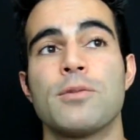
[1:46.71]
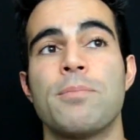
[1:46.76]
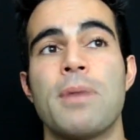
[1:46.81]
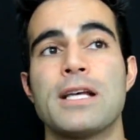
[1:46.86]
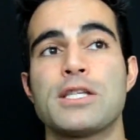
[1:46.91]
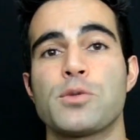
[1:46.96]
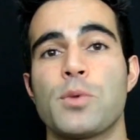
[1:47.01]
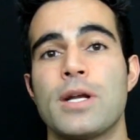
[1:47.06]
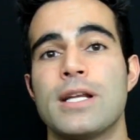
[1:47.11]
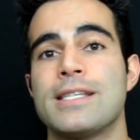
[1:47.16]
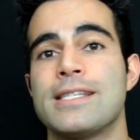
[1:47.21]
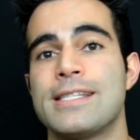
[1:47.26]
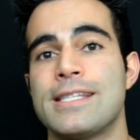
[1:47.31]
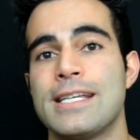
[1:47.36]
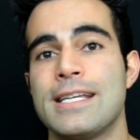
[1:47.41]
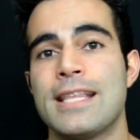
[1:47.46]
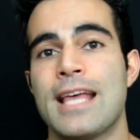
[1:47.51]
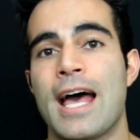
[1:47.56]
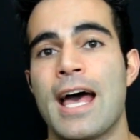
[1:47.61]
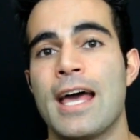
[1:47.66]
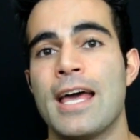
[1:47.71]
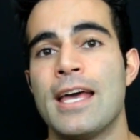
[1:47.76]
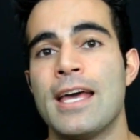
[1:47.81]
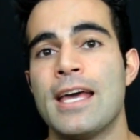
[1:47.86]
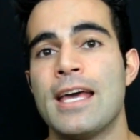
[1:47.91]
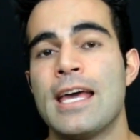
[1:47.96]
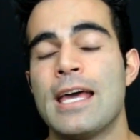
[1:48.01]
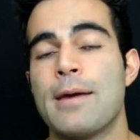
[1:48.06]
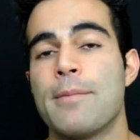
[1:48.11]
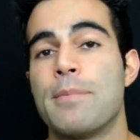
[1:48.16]
the best way to see
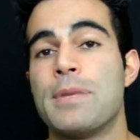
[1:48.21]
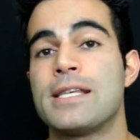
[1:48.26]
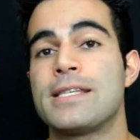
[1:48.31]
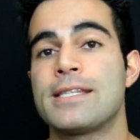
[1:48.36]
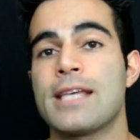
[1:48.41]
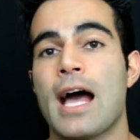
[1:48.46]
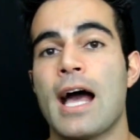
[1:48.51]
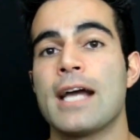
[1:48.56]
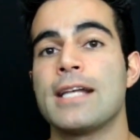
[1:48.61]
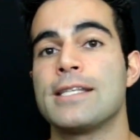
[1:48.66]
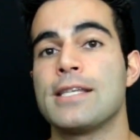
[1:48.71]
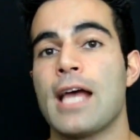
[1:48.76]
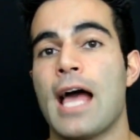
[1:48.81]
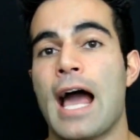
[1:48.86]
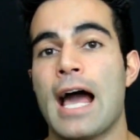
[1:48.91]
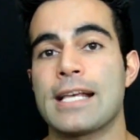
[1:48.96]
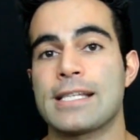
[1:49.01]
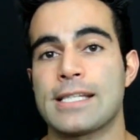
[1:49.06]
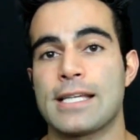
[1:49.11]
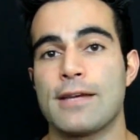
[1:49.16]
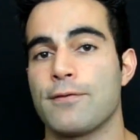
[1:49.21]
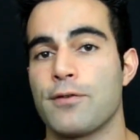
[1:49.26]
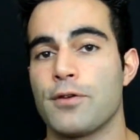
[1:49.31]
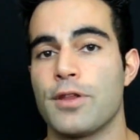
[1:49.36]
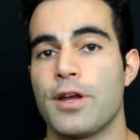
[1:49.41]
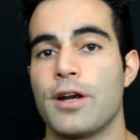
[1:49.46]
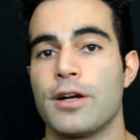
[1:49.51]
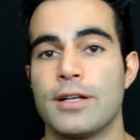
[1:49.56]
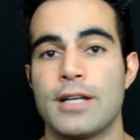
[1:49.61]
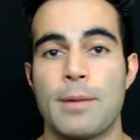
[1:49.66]
that, besides asking for
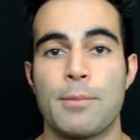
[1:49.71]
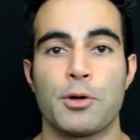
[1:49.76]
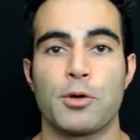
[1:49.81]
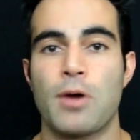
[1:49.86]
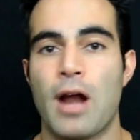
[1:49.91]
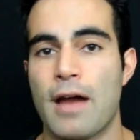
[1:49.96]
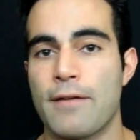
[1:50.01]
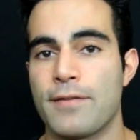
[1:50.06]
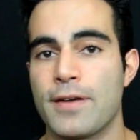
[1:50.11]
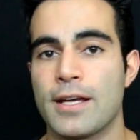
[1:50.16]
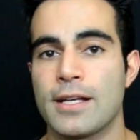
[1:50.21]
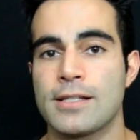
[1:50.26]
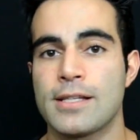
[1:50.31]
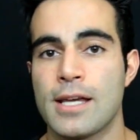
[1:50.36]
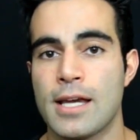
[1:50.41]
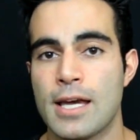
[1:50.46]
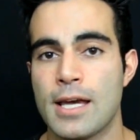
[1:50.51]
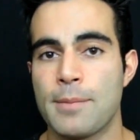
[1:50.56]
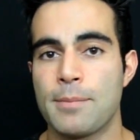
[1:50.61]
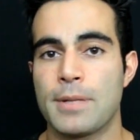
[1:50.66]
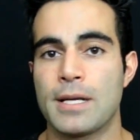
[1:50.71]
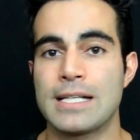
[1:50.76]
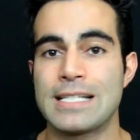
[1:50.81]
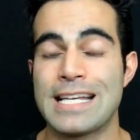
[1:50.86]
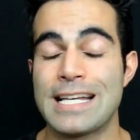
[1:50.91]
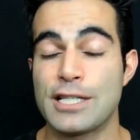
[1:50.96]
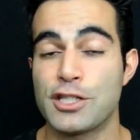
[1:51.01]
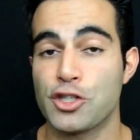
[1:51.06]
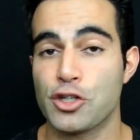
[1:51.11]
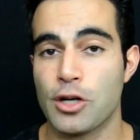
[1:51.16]
their demographics, because
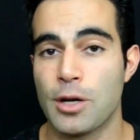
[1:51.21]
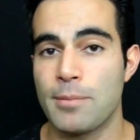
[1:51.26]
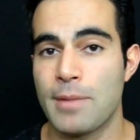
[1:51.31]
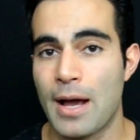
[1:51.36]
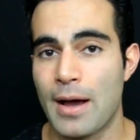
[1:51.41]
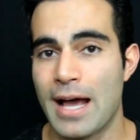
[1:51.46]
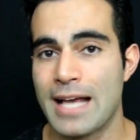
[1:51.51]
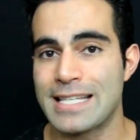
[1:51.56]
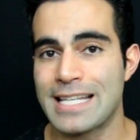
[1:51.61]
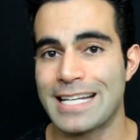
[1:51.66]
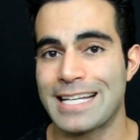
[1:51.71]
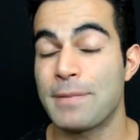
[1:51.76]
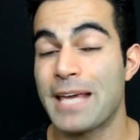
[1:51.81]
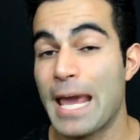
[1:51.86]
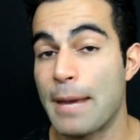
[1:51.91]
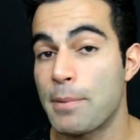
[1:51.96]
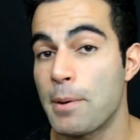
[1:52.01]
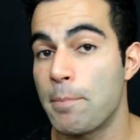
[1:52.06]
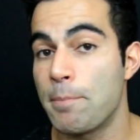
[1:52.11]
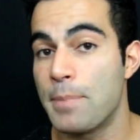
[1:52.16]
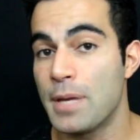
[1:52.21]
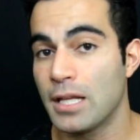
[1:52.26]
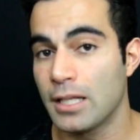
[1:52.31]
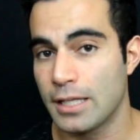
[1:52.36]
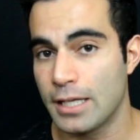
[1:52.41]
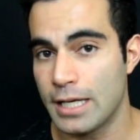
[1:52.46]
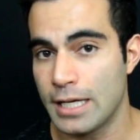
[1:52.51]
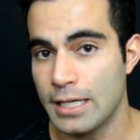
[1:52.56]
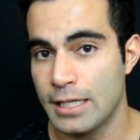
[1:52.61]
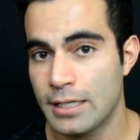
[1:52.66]
Instagram now has the
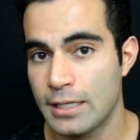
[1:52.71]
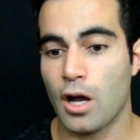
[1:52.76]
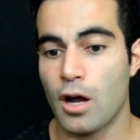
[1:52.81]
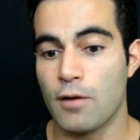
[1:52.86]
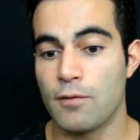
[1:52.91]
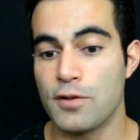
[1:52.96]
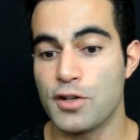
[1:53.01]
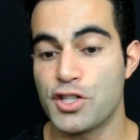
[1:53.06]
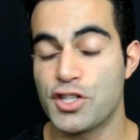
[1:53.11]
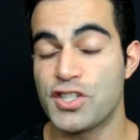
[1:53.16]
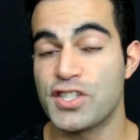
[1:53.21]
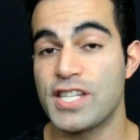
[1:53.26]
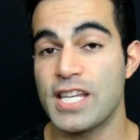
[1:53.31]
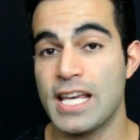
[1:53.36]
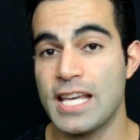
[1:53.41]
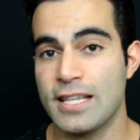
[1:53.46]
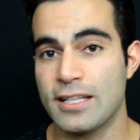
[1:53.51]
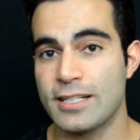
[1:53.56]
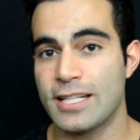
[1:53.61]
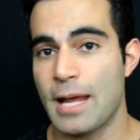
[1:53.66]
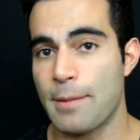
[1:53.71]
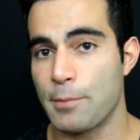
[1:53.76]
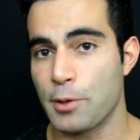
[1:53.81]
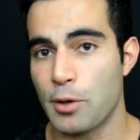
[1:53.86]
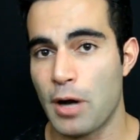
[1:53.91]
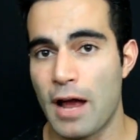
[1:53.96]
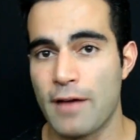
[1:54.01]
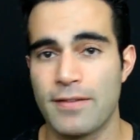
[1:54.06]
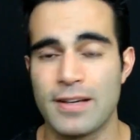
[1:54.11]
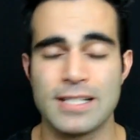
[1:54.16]
capability of seeing their
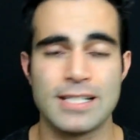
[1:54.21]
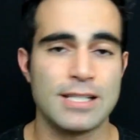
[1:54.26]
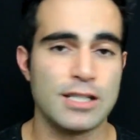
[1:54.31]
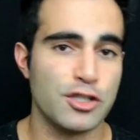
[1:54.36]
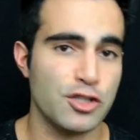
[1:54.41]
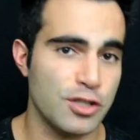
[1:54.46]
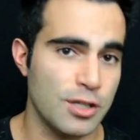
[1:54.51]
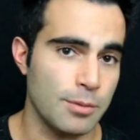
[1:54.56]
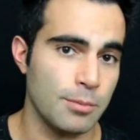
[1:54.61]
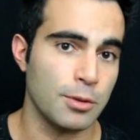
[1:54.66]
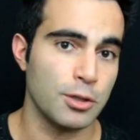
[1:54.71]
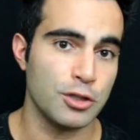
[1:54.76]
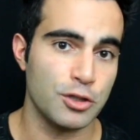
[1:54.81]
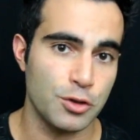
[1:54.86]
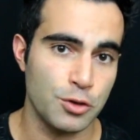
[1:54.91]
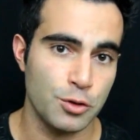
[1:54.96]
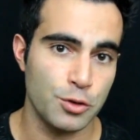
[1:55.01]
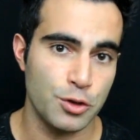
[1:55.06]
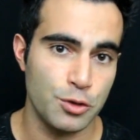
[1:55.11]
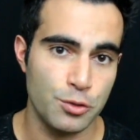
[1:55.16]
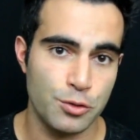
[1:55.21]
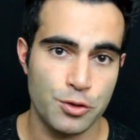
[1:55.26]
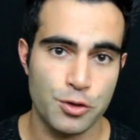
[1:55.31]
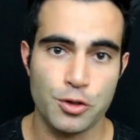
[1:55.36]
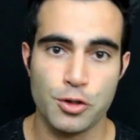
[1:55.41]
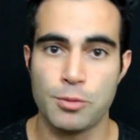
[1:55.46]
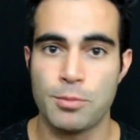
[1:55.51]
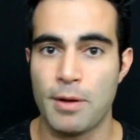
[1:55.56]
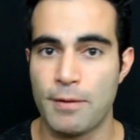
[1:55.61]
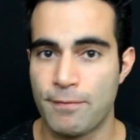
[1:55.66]
demographics similar to
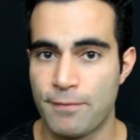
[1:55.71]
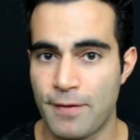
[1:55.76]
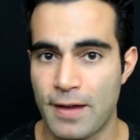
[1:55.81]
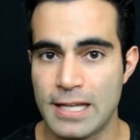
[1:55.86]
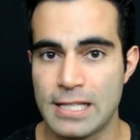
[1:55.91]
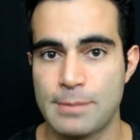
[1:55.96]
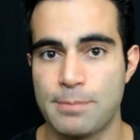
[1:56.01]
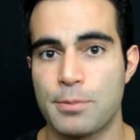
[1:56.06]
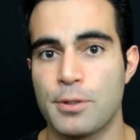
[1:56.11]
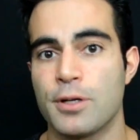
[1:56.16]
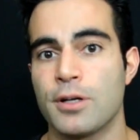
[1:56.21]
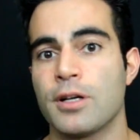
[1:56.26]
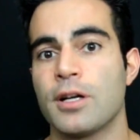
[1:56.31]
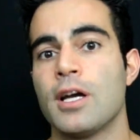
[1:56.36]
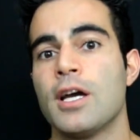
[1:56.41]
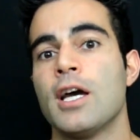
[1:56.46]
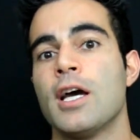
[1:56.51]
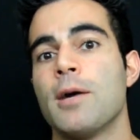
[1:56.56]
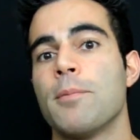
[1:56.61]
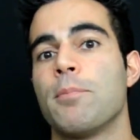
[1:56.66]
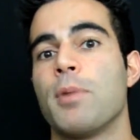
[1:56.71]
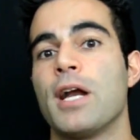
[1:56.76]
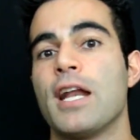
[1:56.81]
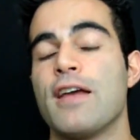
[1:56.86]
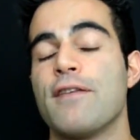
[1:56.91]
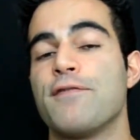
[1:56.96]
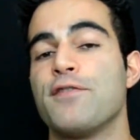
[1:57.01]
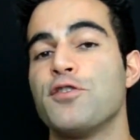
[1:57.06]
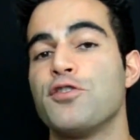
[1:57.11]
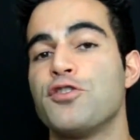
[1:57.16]
YouTube and Facebook.
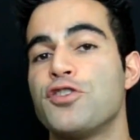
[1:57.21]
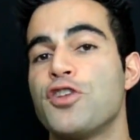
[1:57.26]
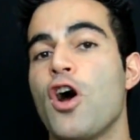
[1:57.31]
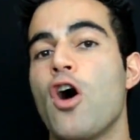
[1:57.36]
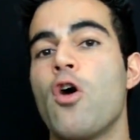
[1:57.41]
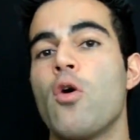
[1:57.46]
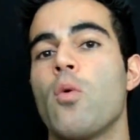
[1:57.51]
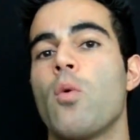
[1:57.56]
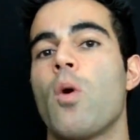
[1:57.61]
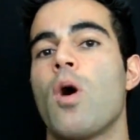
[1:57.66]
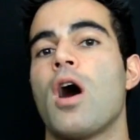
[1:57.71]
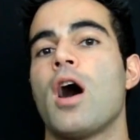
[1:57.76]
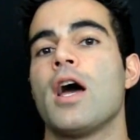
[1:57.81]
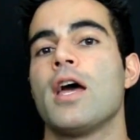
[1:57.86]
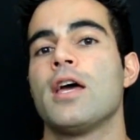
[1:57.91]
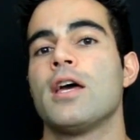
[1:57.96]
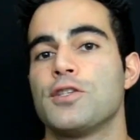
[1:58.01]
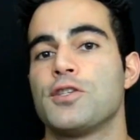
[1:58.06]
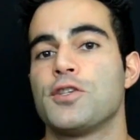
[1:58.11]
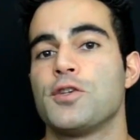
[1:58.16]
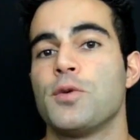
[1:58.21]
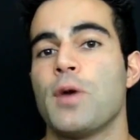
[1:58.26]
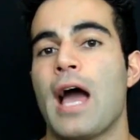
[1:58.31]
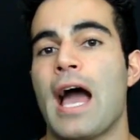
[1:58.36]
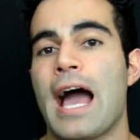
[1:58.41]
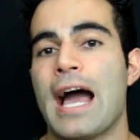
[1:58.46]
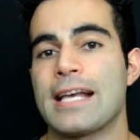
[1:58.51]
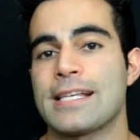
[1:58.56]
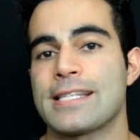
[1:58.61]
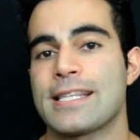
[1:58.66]
But if you don't want to
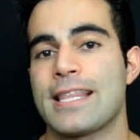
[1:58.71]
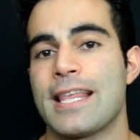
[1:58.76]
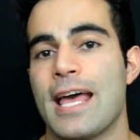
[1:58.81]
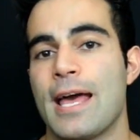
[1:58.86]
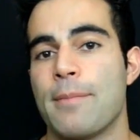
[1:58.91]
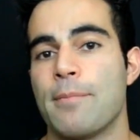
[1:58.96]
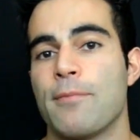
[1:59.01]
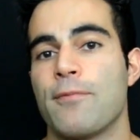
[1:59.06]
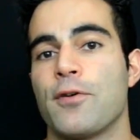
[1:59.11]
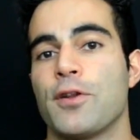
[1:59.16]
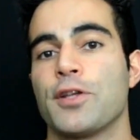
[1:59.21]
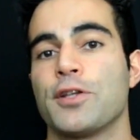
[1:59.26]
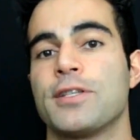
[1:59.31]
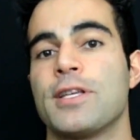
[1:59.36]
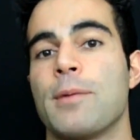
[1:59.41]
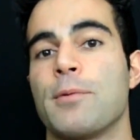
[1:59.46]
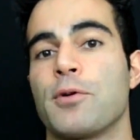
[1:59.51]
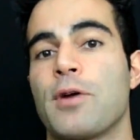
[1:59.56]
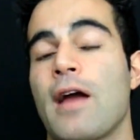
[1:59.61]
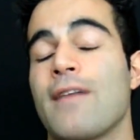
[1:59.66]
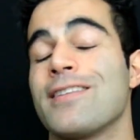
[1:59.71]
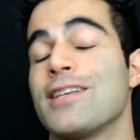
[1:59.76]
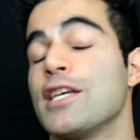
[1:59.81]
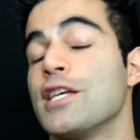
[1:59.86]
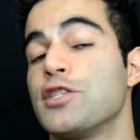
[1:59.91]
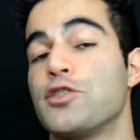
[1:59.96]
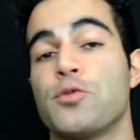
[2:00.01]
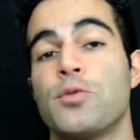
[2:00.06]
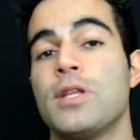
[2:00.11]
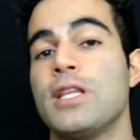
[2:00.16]
ask them for the demographics,
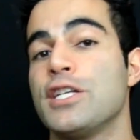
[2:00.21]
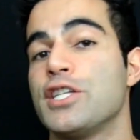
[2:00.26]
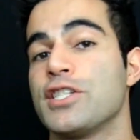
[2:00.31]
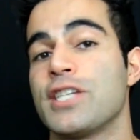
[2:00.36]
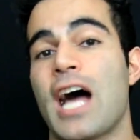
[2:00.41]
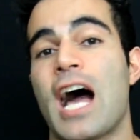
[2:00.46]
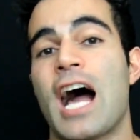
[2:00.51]
it's really just